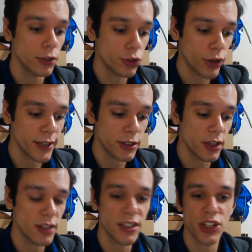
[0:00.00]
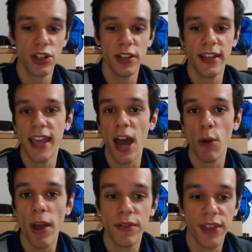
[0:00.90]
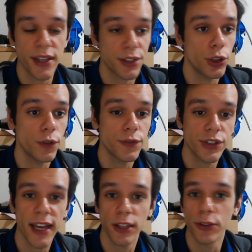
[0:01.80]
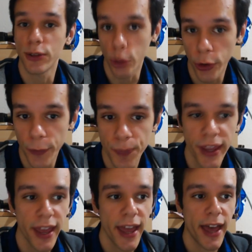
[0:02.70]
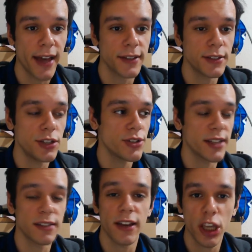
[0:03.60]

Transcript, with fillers: trying to essentially get away with things that you've said and done, and to use it as an